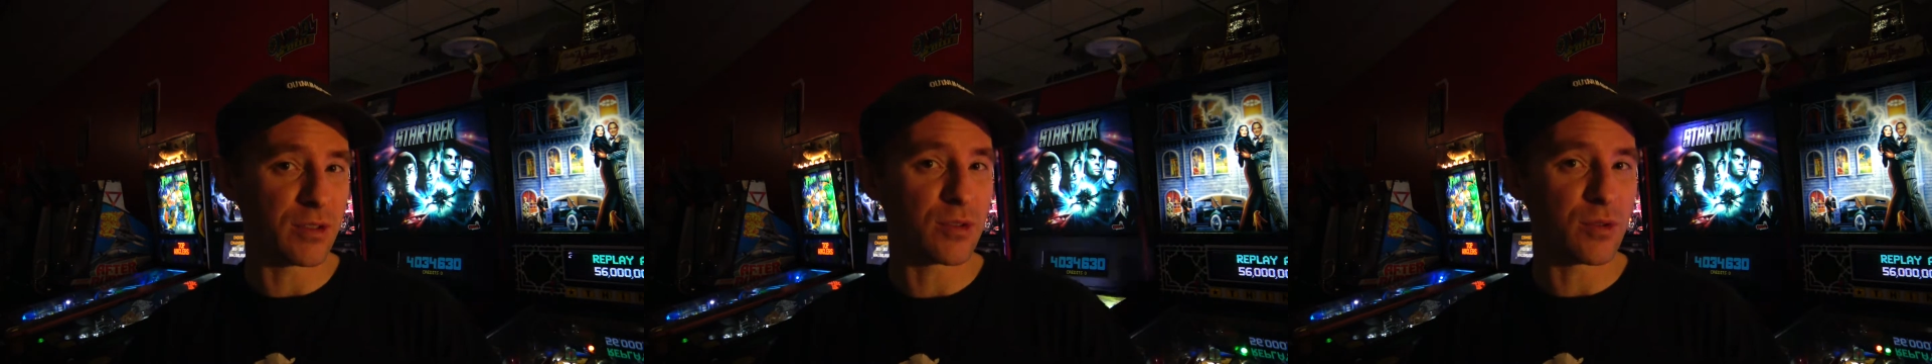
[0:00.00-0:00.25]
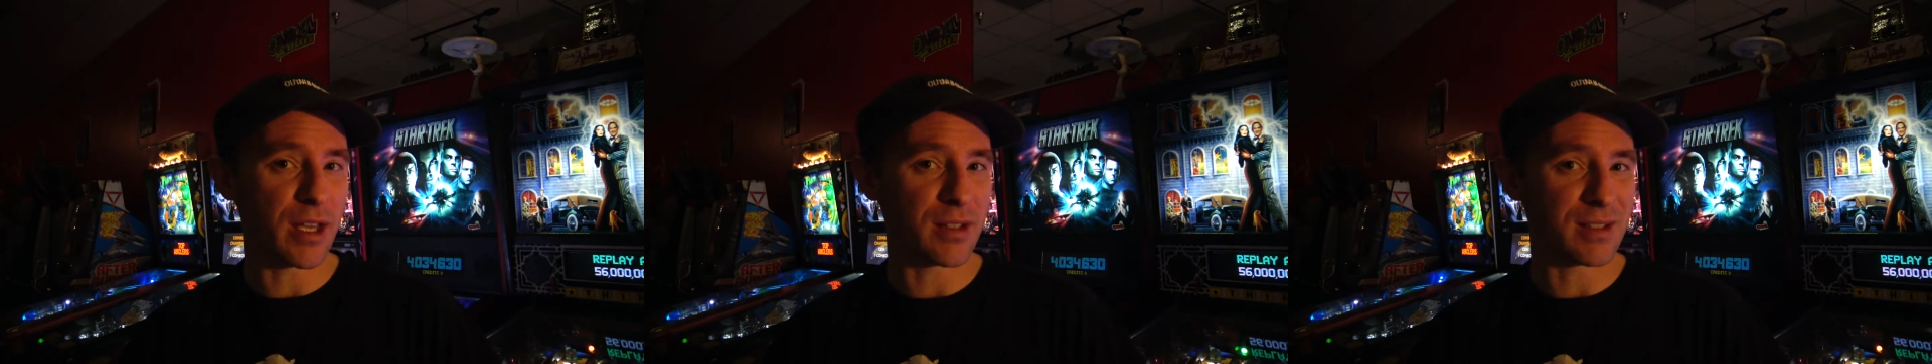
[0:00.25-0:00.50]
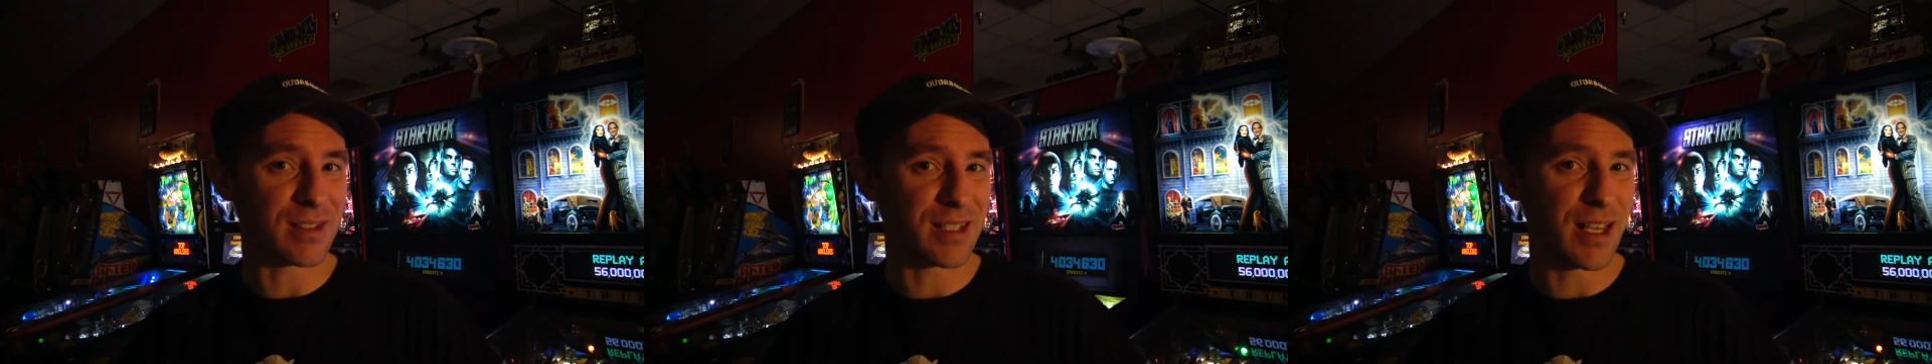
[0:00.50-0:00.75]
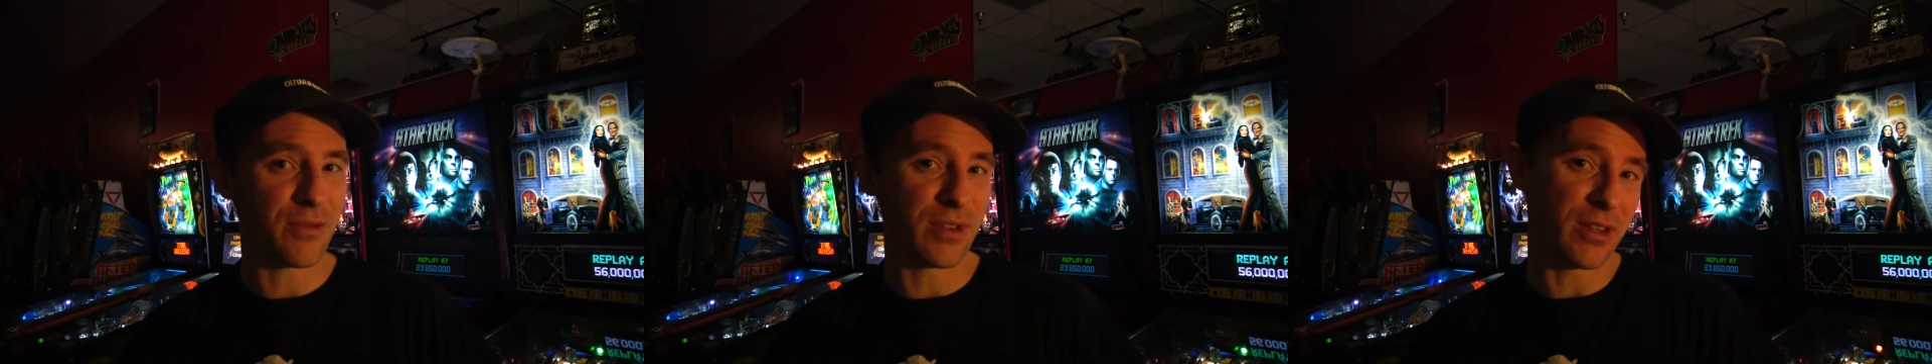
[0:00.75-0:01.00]
in
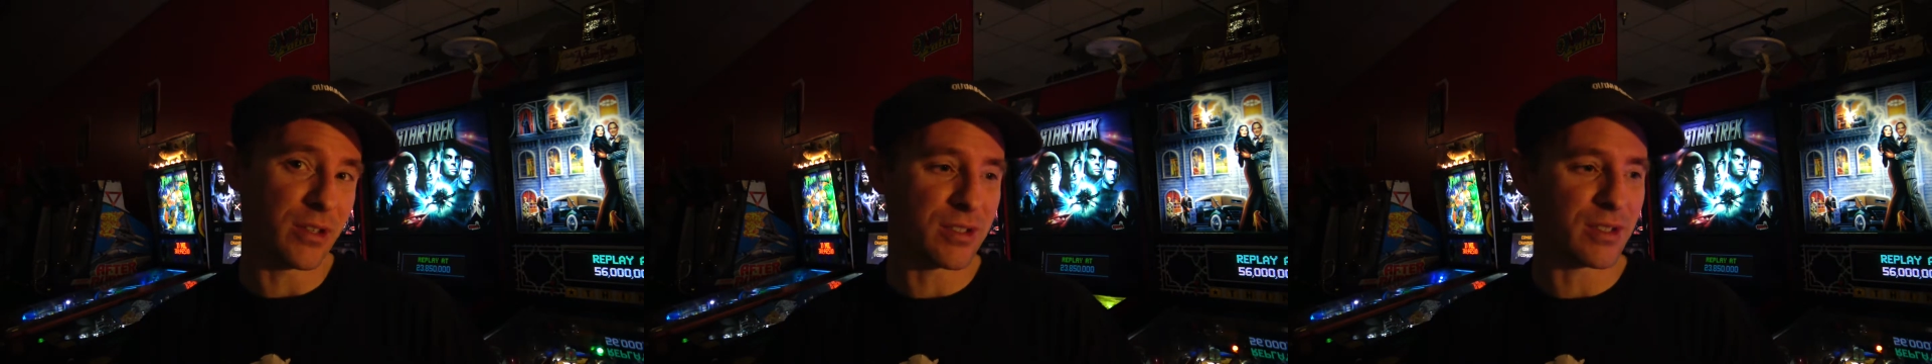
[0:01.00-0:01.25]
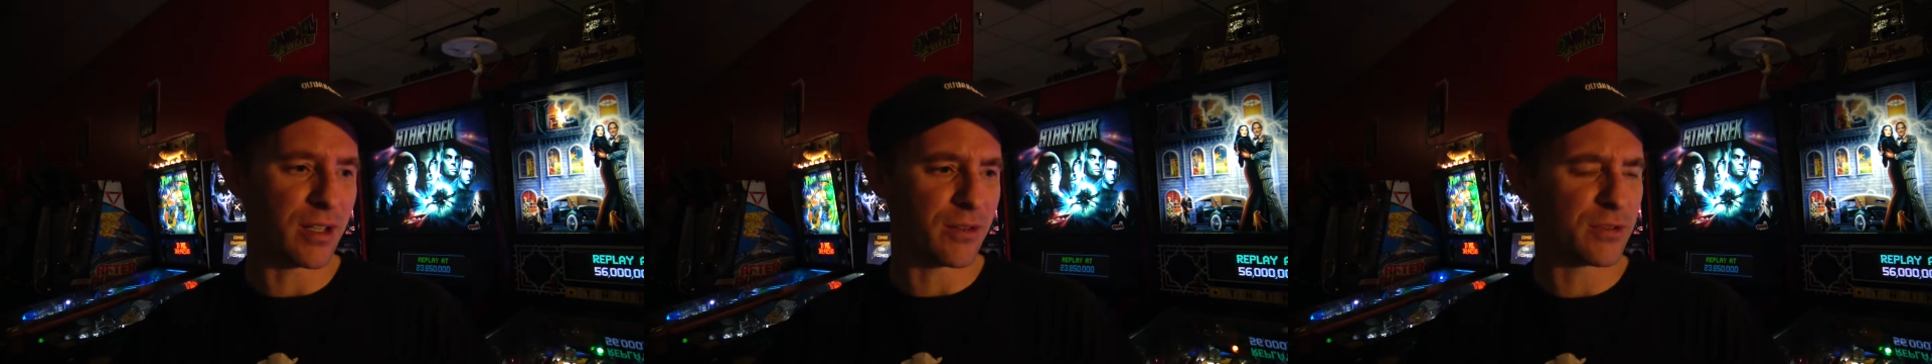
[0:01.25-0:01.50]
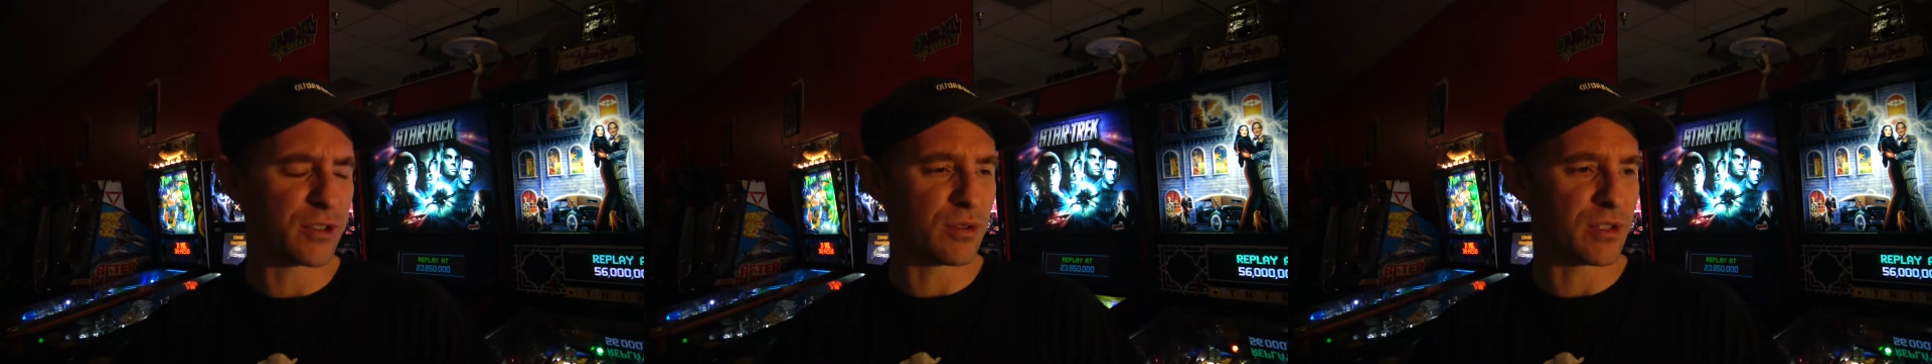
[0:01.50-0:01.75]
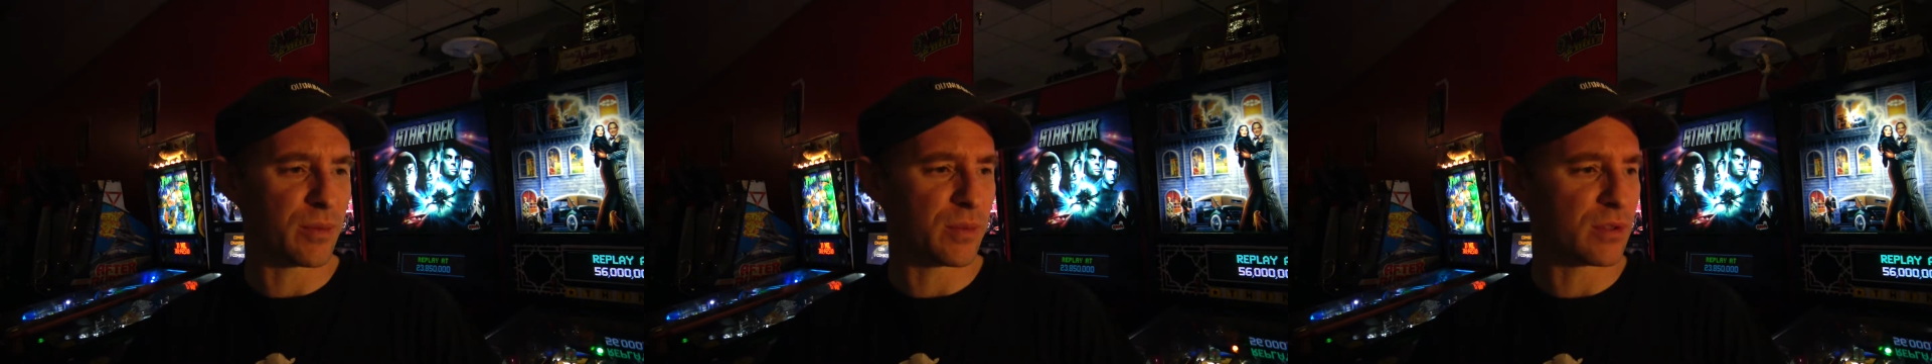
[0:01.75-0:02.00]
2007, their stuff shows up